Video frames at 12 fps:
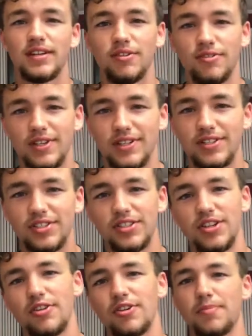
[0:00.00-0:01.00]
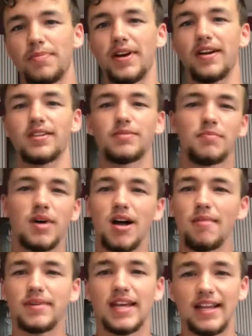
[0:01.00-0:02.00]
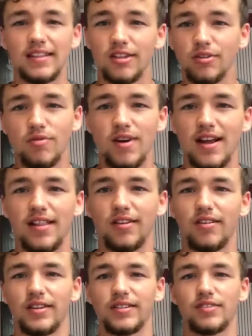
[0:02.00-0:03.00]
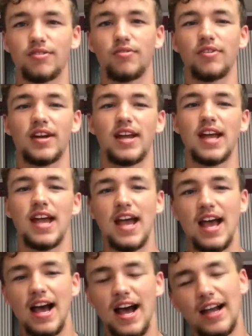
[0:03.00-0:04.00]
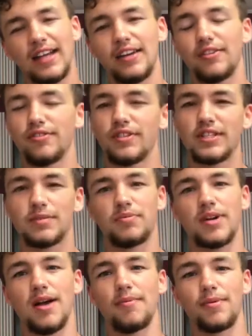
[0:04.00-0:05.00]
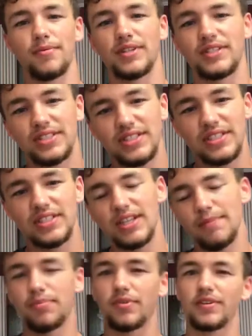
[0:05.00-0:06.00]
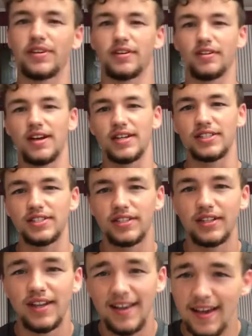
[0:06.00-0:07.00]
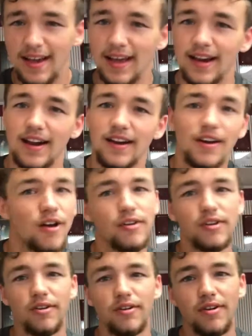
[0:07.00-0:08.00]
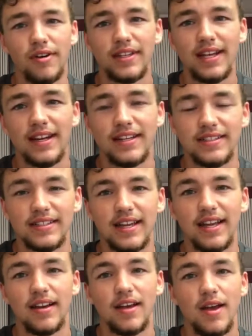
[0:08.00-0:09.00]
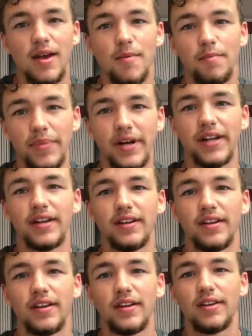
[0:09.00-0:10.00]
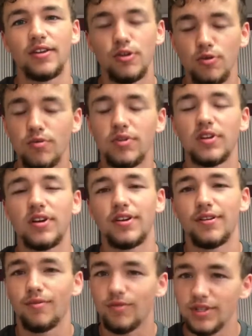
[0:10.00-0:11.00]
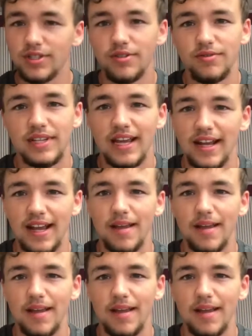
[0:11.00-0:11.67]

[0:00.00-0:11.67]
you can show your parents, Mom, Dad, look what I learned in school today. I can do this problem with simple integration, and I know you don't know what that is yet, but you will learn once you take